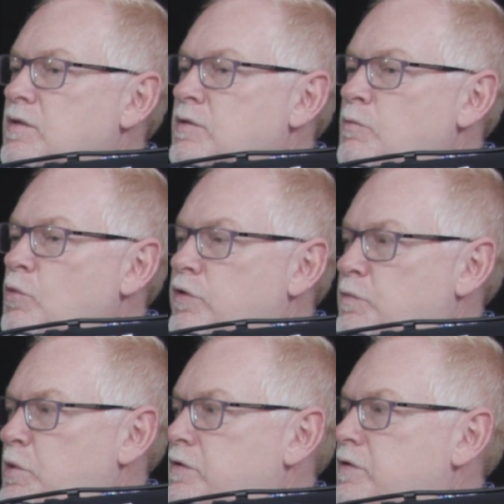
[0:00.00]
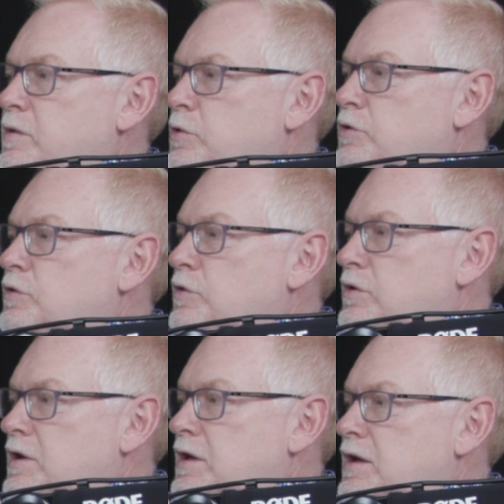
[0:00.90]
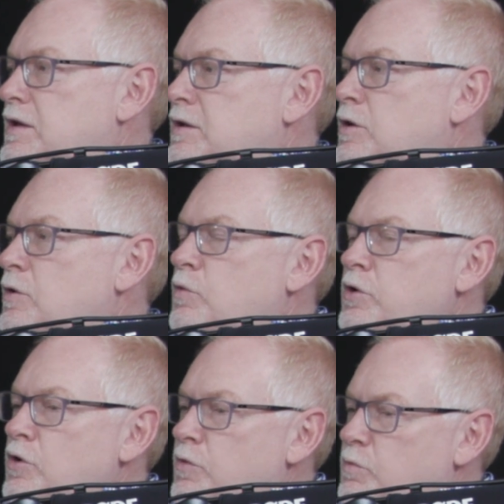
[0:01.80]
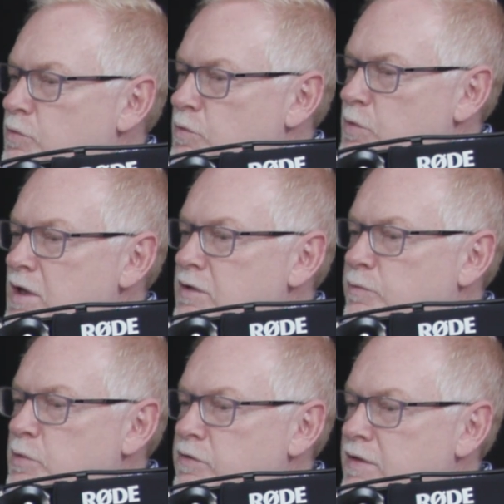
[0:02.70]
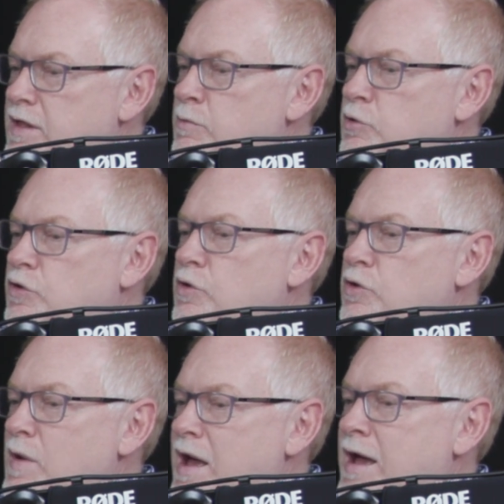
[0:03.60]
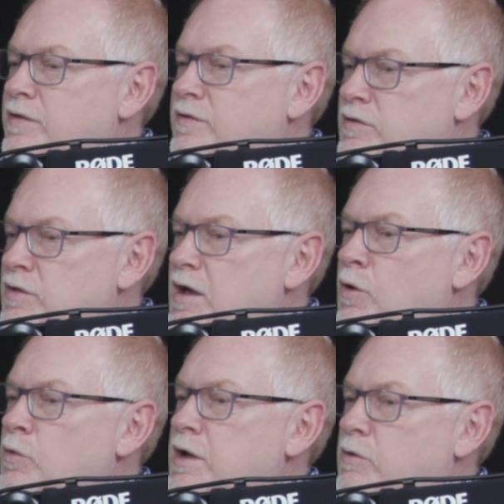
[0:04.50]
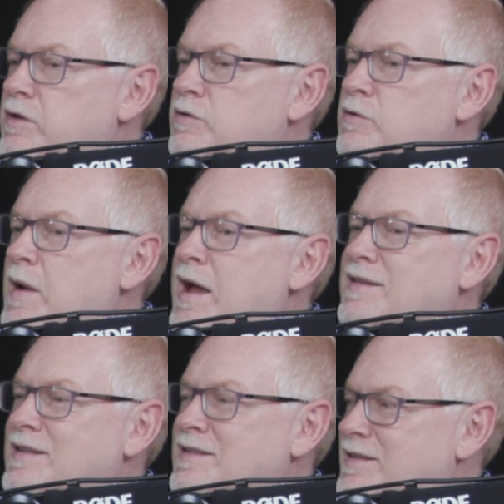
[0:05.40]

the more spiritually mature you get. You know, when you're right. spiritually immature, you ask the only question you ask is,